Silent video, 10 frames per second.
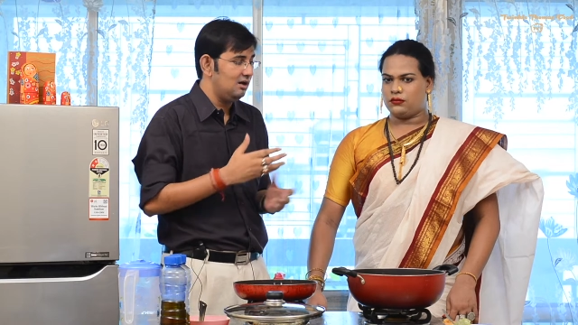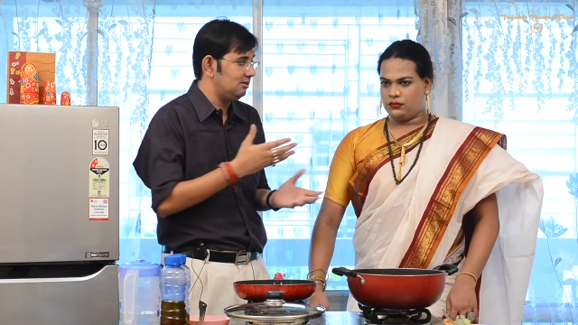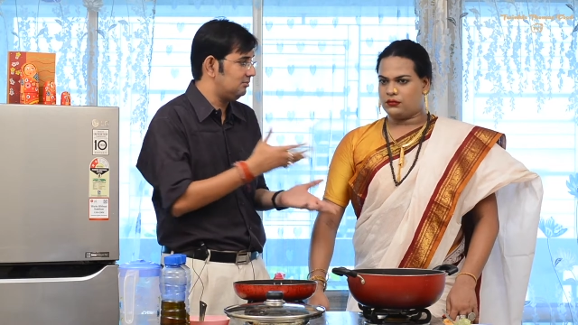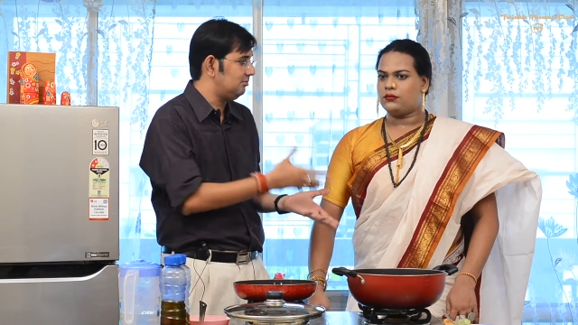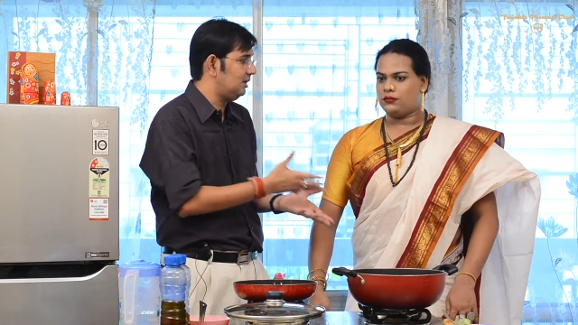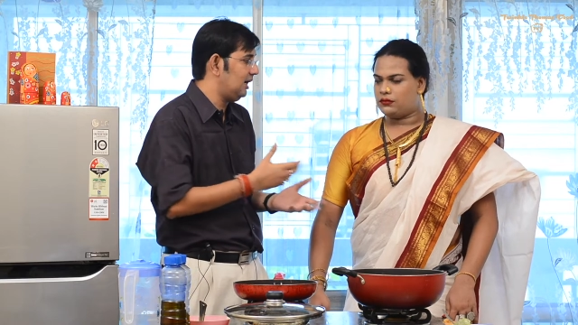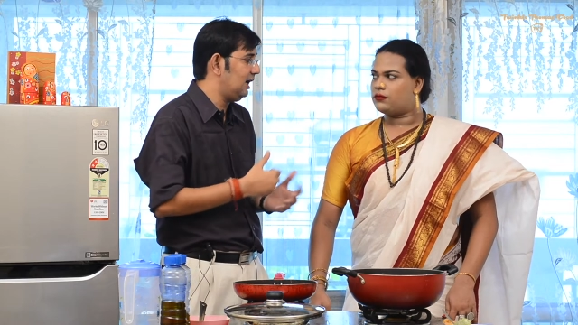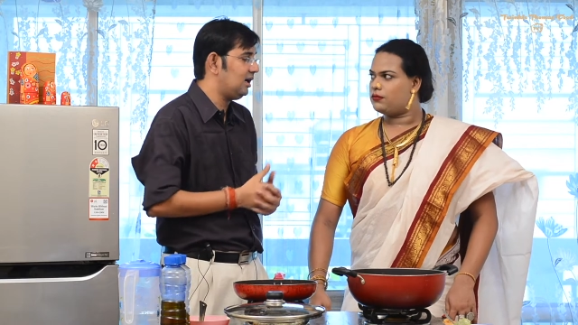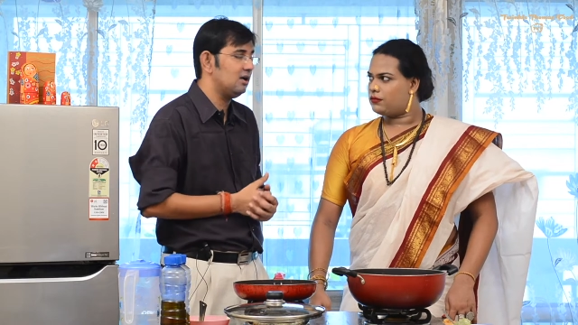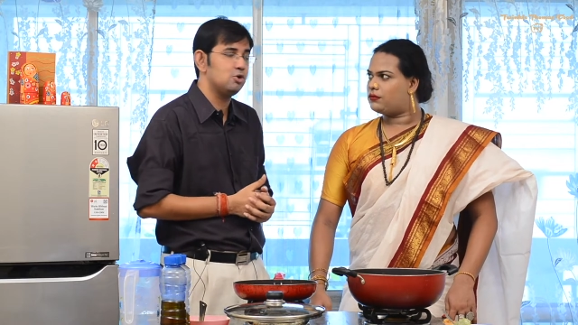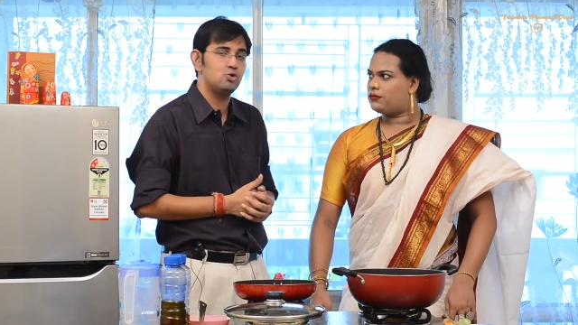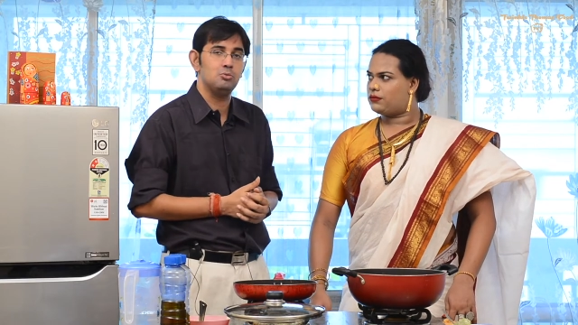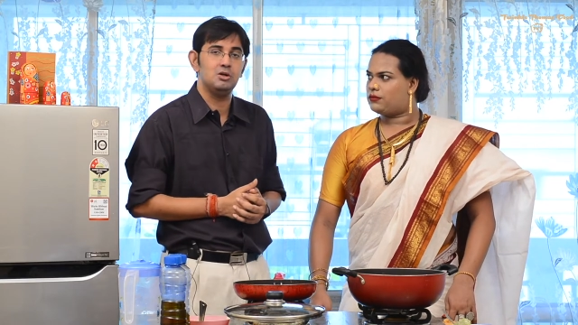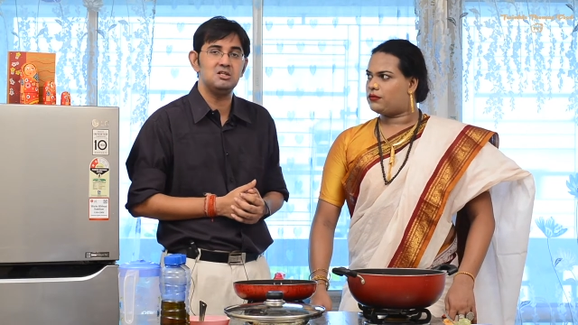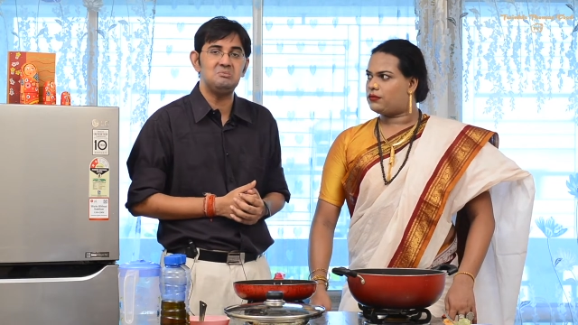Speaker 1: Um, like
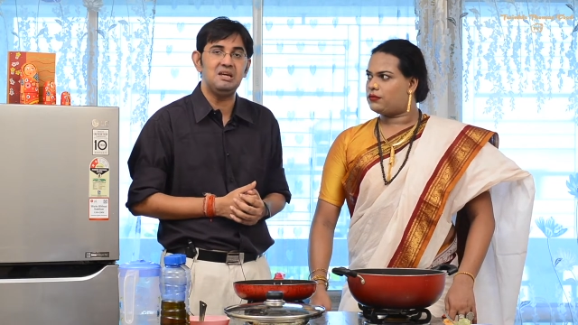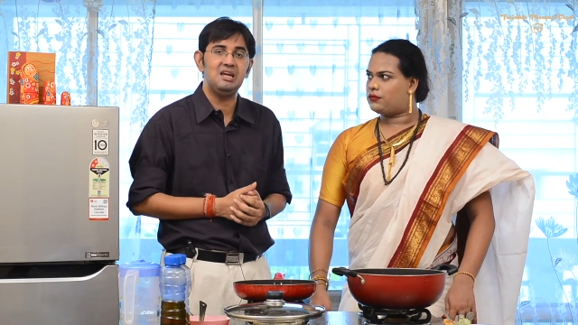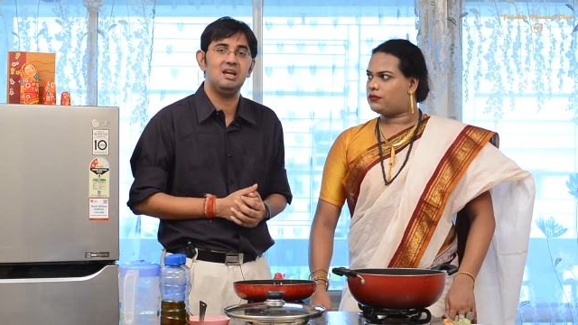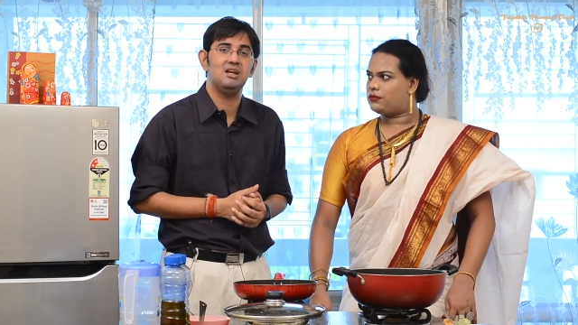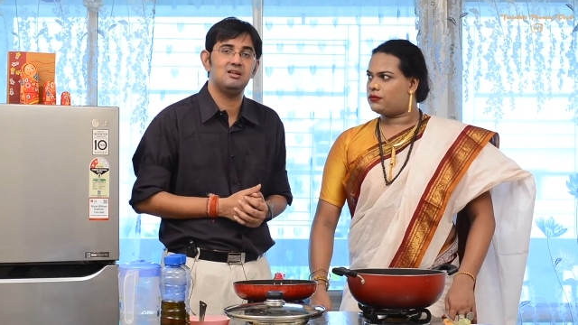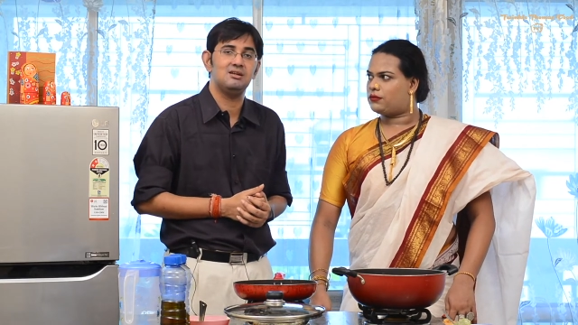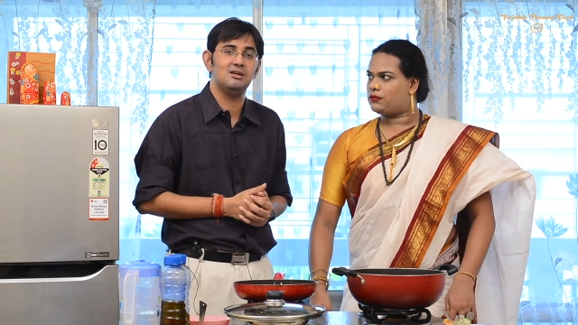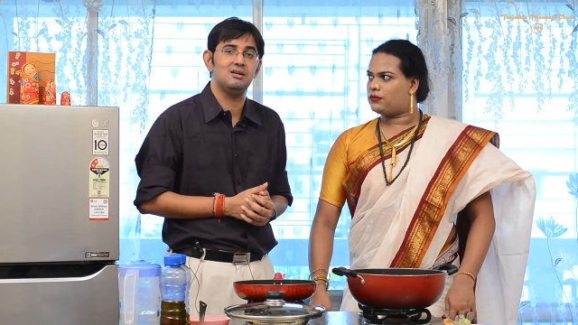Suman is making it